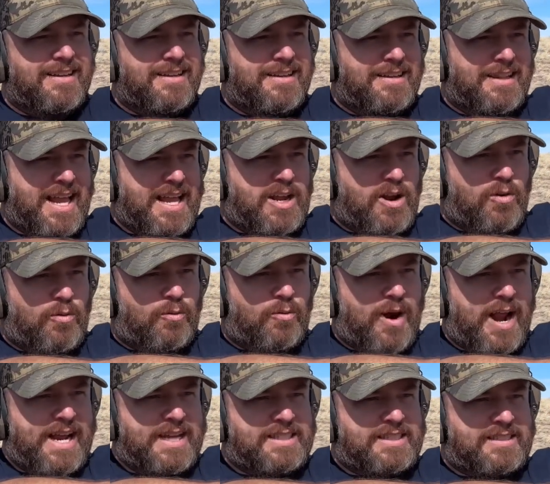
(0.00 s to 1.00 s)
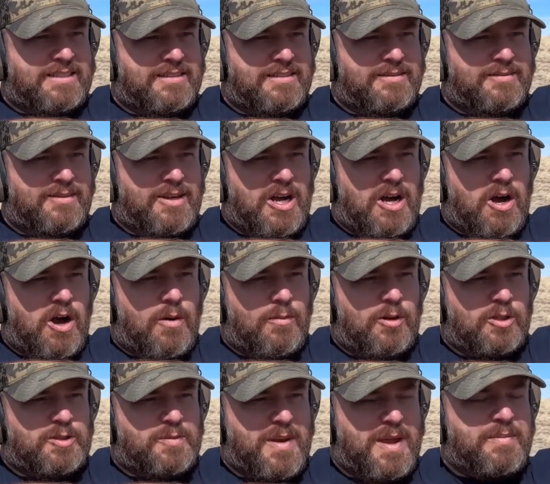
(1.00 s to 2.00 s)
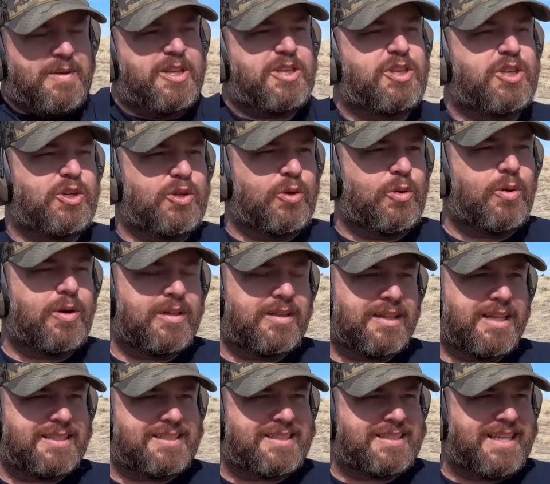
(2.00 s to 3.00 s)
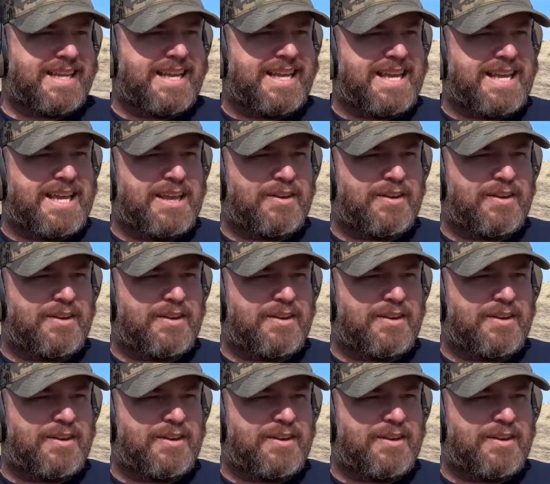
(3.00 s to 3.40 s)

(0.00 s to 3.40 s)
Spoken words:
like a rice, almost maybe two. Let's see.